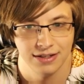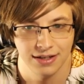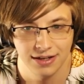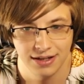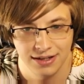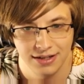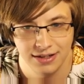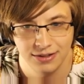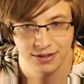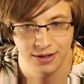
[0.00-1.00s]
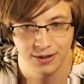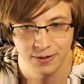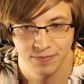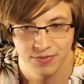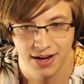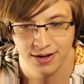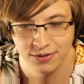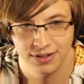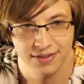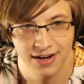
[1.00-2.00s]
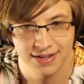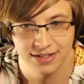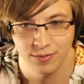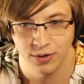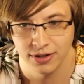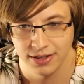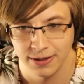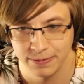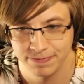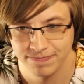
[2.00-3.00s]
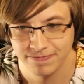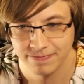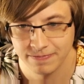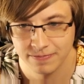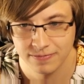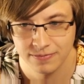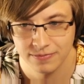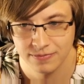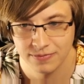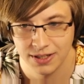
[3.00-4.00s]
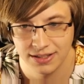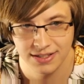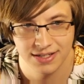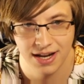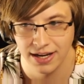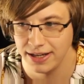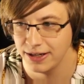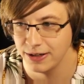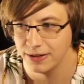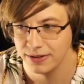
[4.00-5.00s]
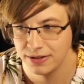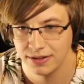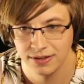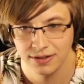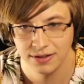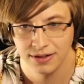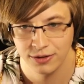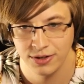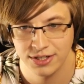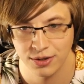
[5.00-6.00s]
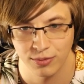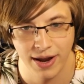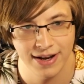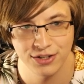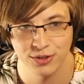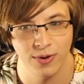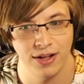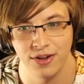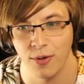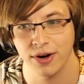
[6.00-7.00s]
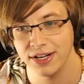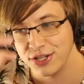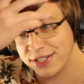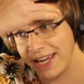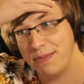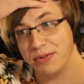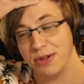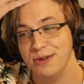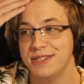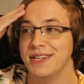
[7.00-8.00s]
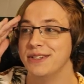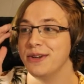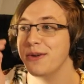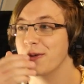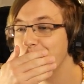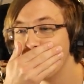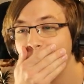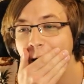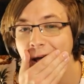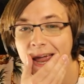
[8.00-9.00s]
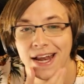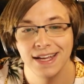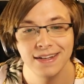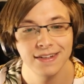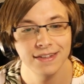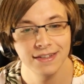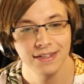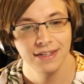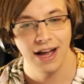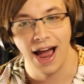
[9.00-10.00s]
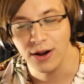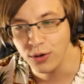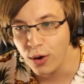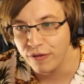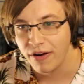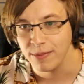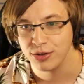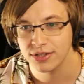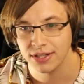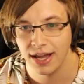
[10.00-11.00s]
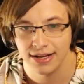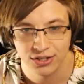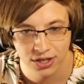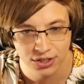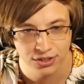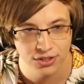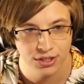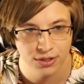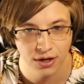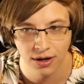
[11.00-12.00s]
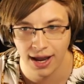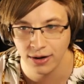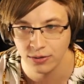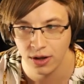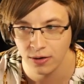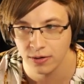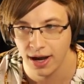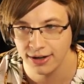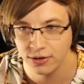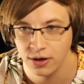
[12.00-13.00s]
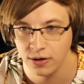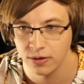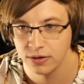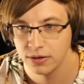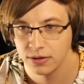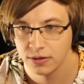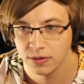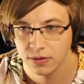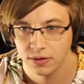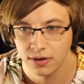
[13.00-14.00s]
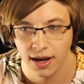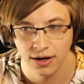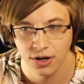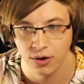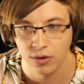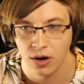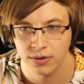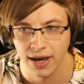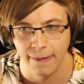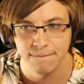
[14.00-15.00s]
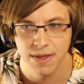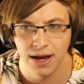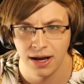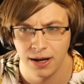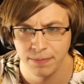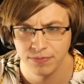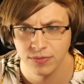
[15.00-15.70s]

I don't know. I don't think that ends up working. At least not here. Increase the range as well. No, we're gonna just keep losing, dude. What? I don't know if I'm just like such a... I don't know. I don't know. I don't know. Okay. Um...